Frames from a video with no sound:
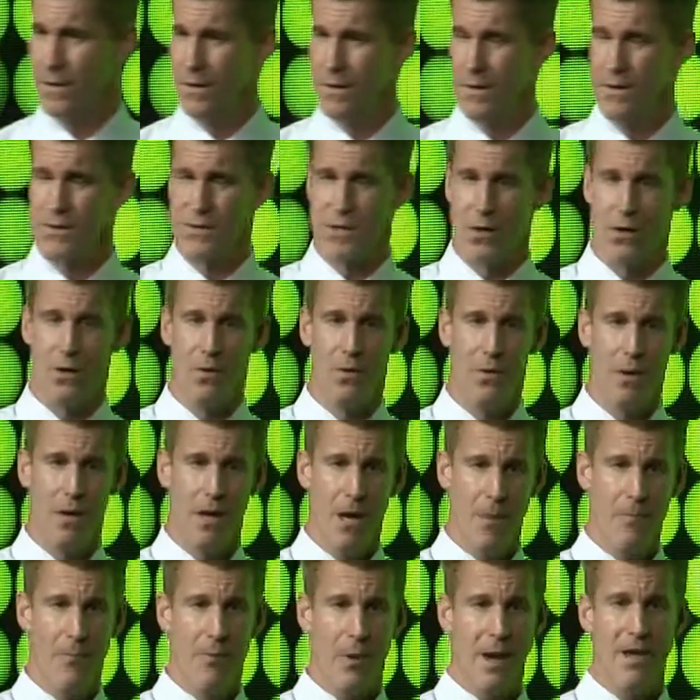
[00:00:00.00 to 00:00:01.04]
So
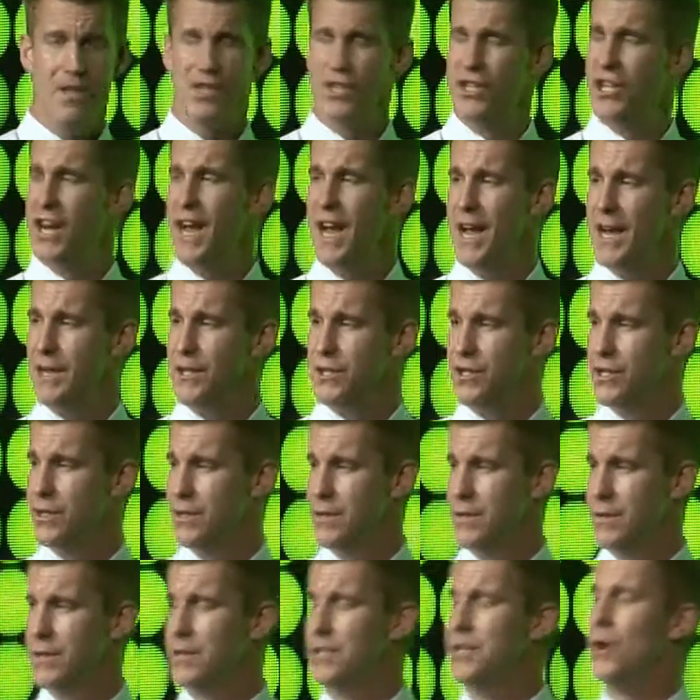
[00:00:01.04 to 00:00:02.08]
embrace change.
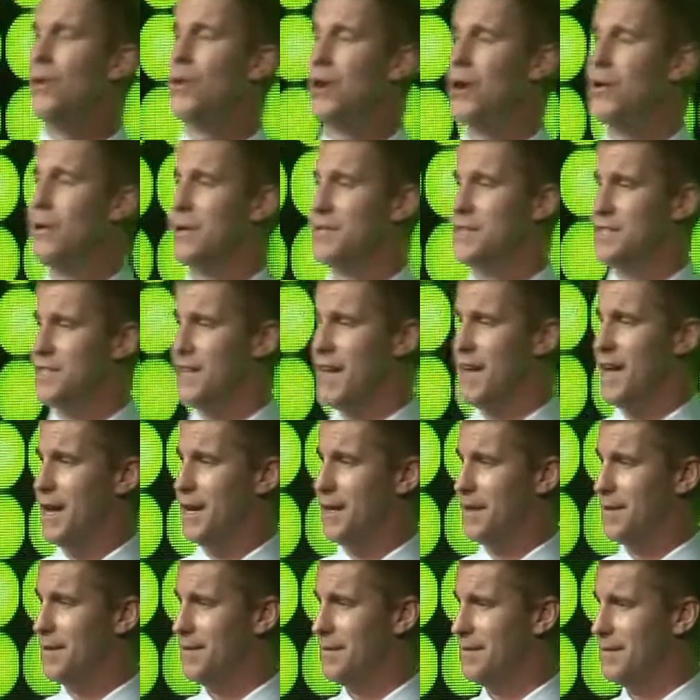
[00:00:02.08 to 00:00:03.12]
Don't go insane.
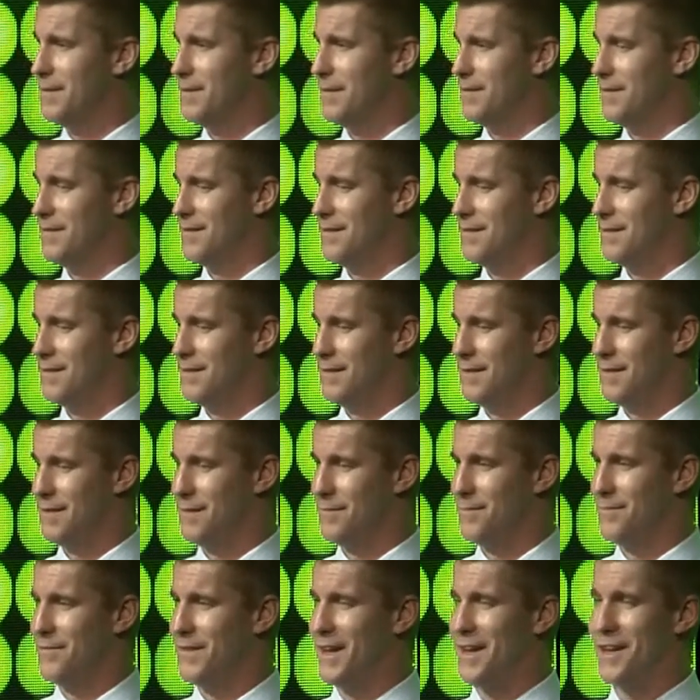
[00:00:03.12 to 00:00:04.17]

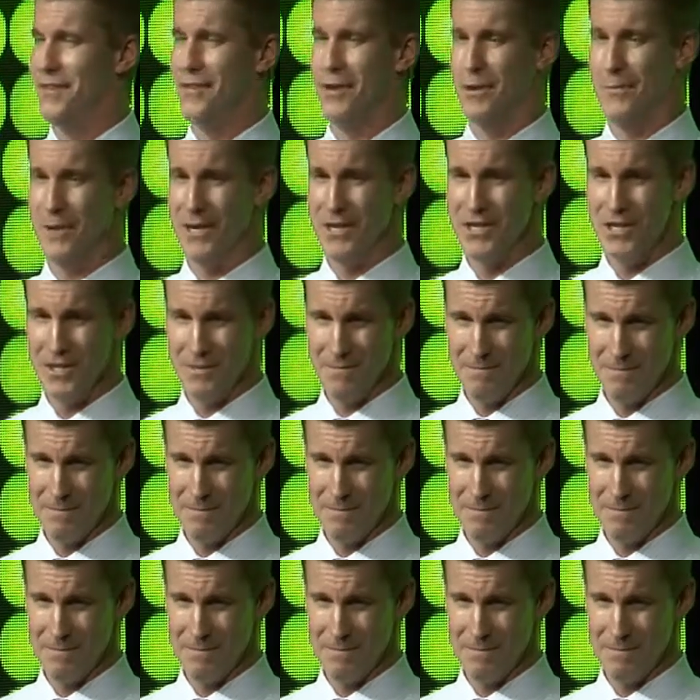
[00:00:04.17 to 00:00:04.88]
Thank you very much.